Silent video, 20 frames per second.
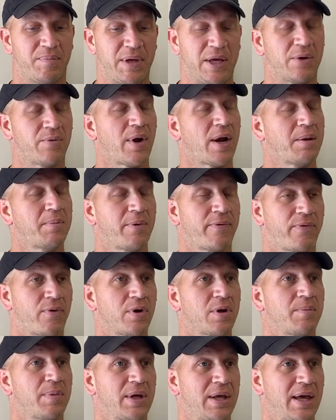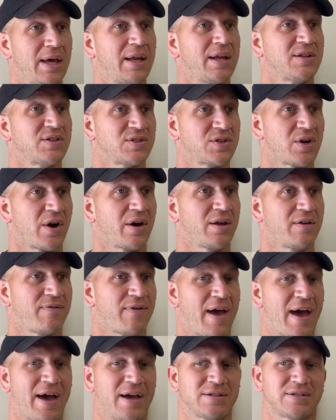being ready before you begin and starting
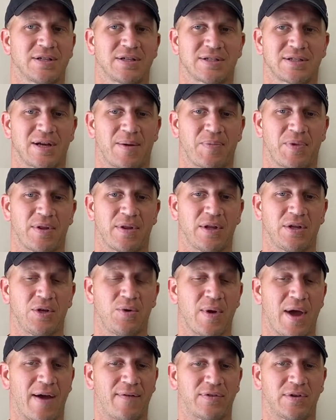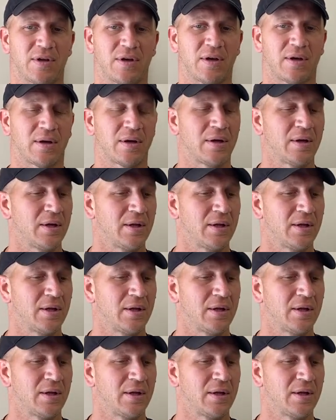fast is something that you have to